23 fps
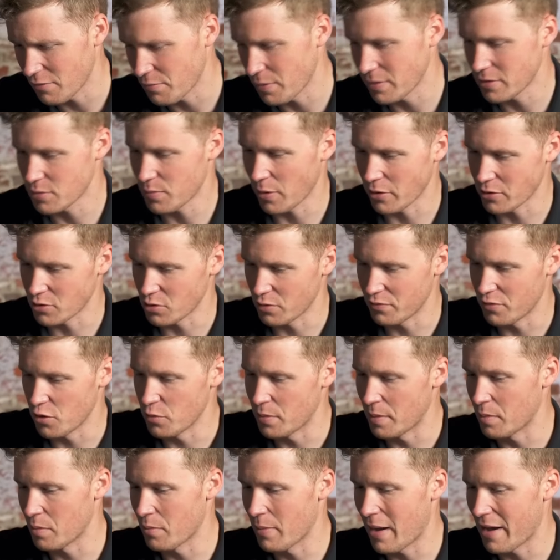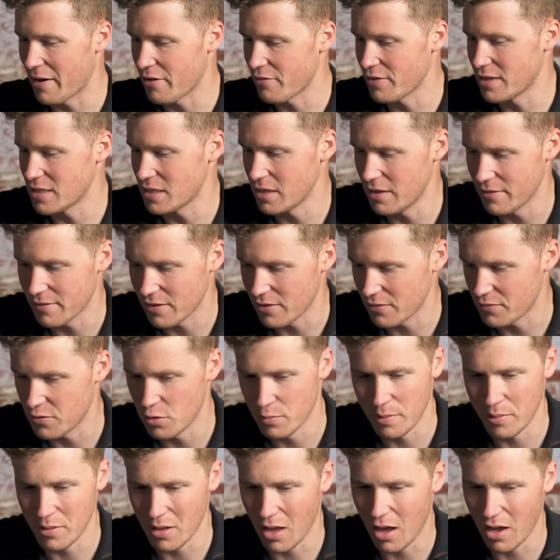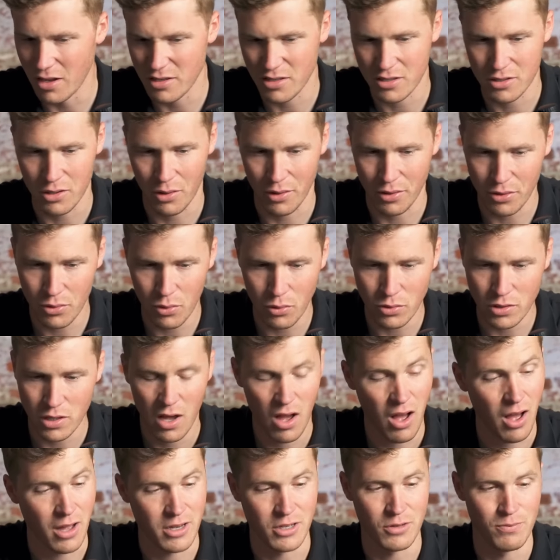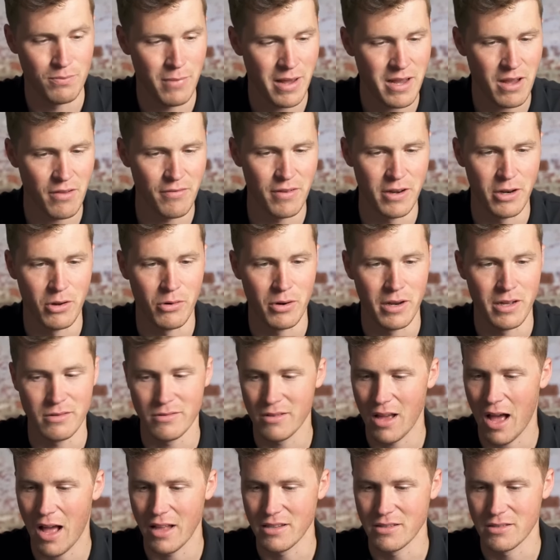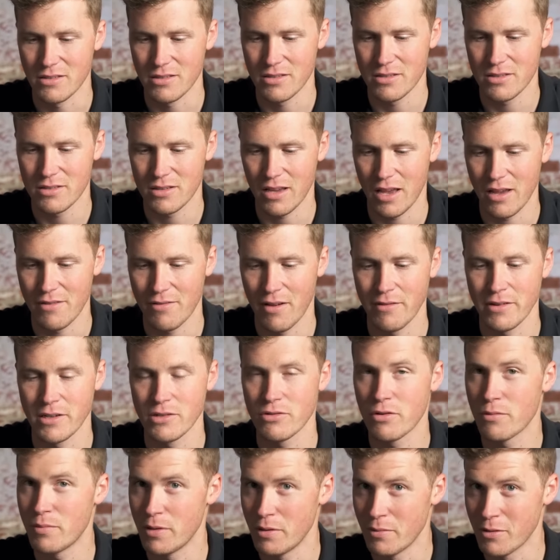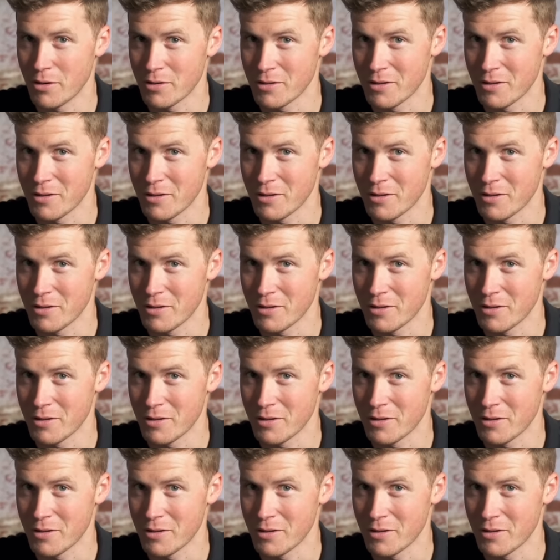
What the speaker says: I've been spoken to a few people about it recently. I've had a few people ask, so I thought I'd make a video on it and save having to repeat